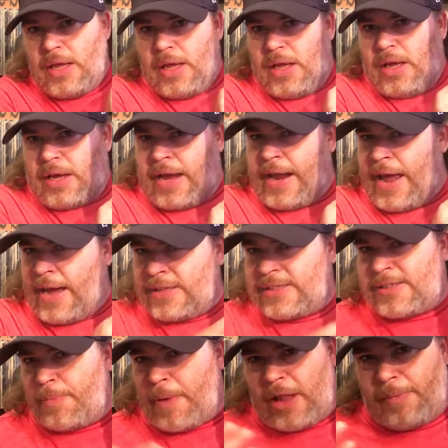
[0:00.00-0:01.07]
Kind of had
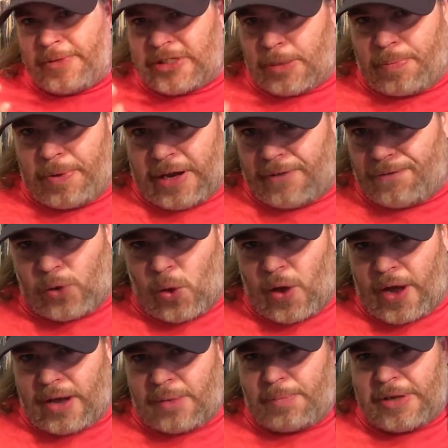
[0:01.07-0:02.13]
some elements of Pink
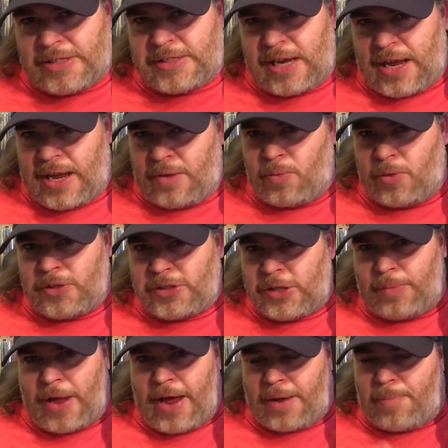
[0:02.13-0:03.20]
Floyd mixed in with
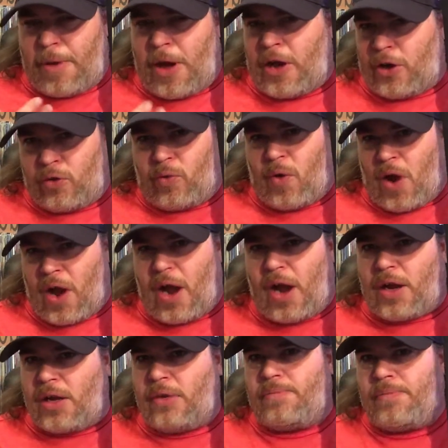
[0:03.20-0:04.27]
some like modern rock.
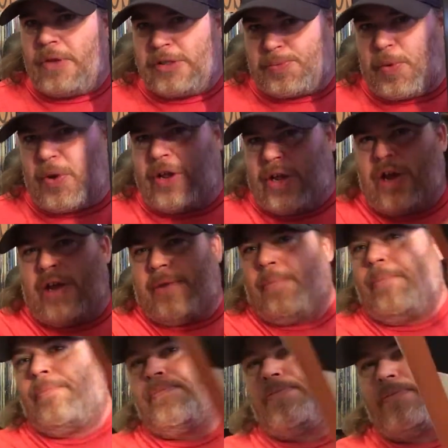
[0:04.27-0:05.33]
It's pretty good.
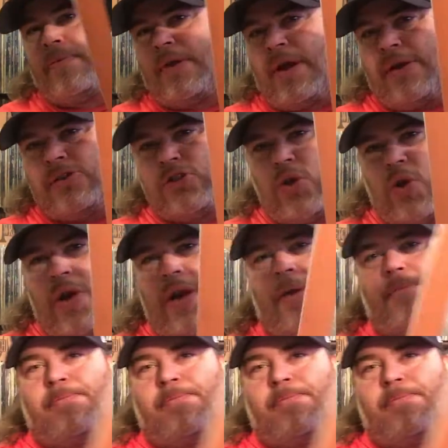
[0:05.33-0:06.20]
I enjoyed it.